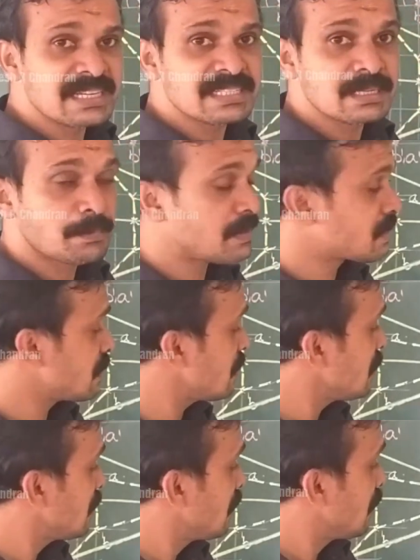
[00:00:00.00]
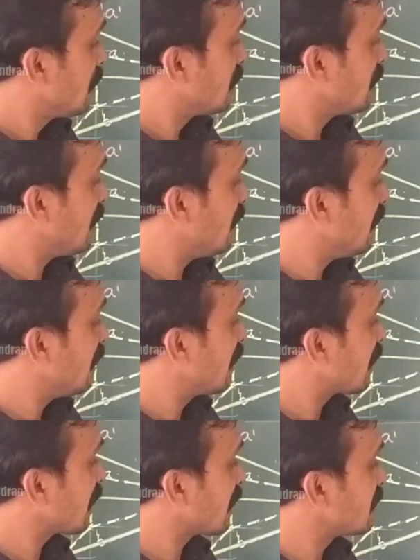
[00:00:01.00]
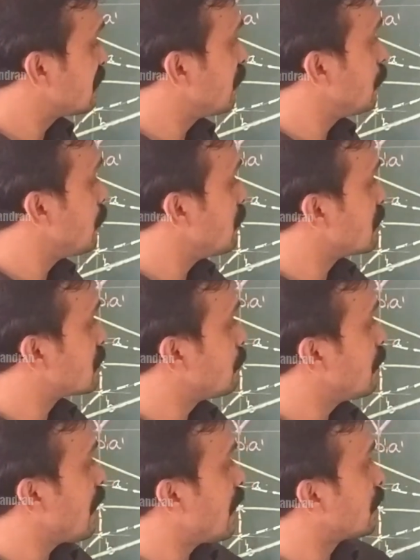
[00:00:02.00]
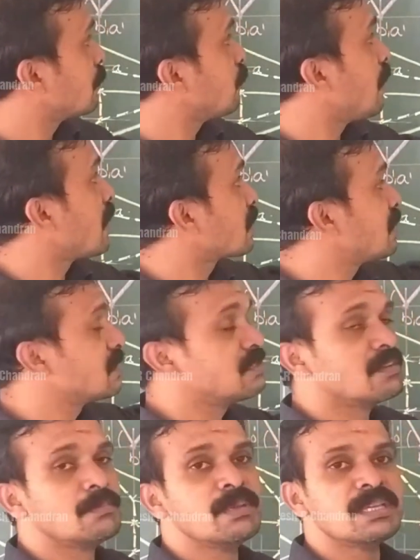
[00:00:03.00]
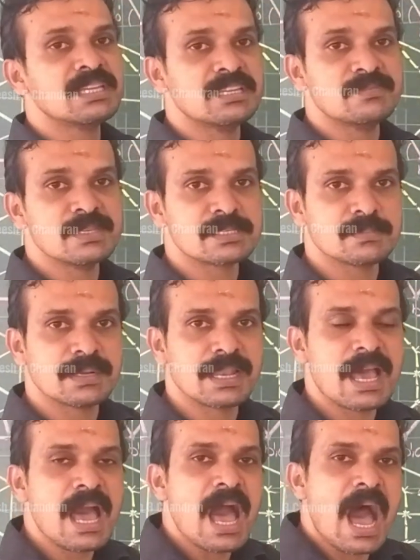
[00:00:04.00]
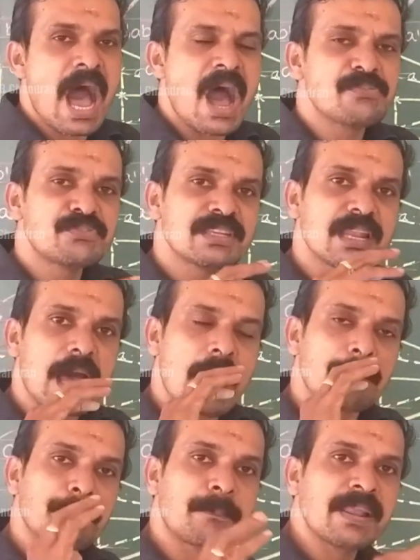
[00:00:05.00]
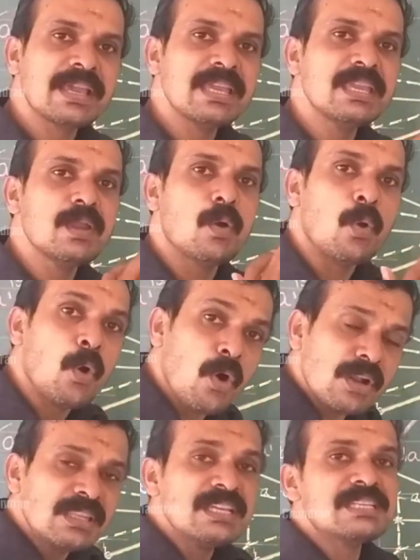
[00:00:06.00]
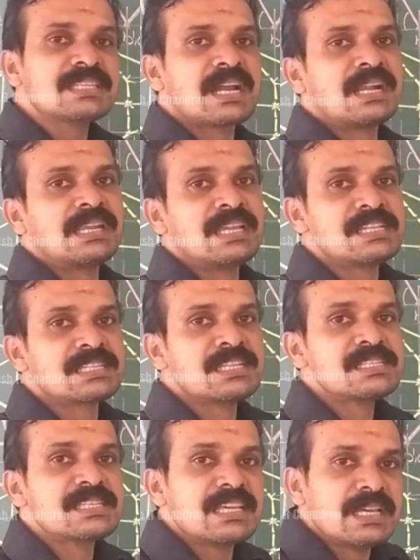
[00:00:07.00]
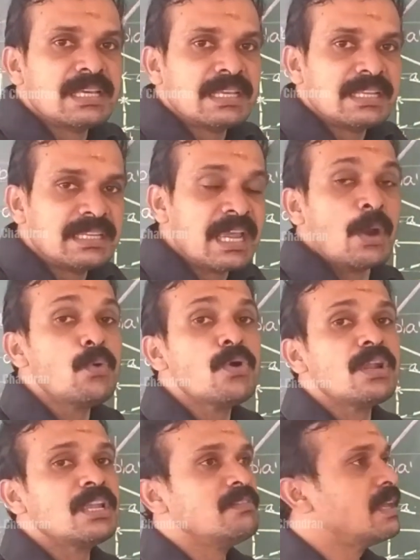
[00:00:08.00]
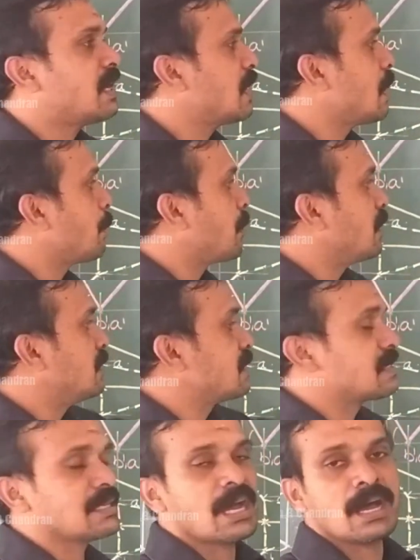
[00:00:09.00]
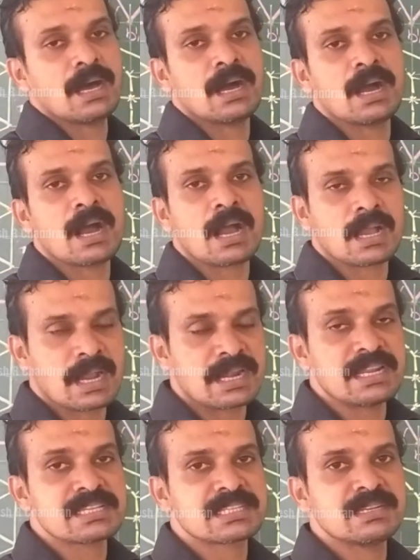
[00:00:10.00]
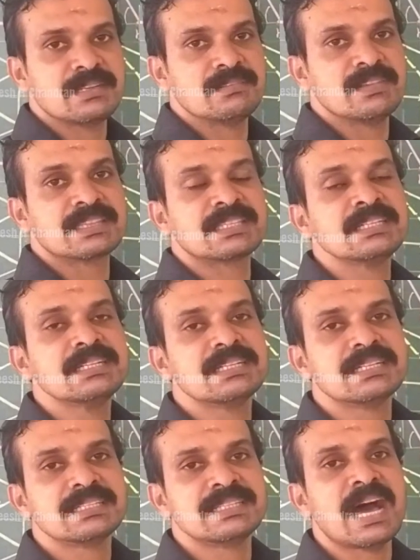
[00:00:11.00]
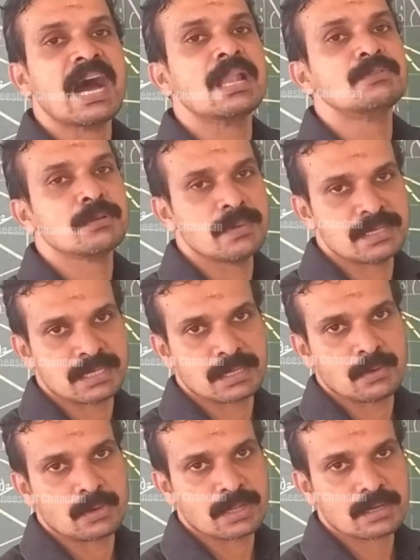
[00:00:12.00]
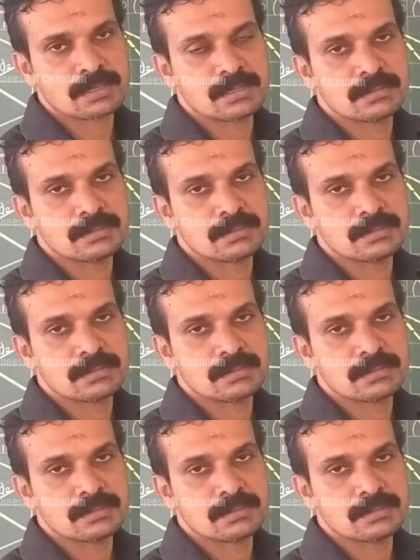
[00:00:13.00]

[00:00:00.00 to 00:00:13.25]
step is the nearer edge will be visible and the far edge will be invisible. After applying all these conditions, now only we can apply this condition with the alphabetical order.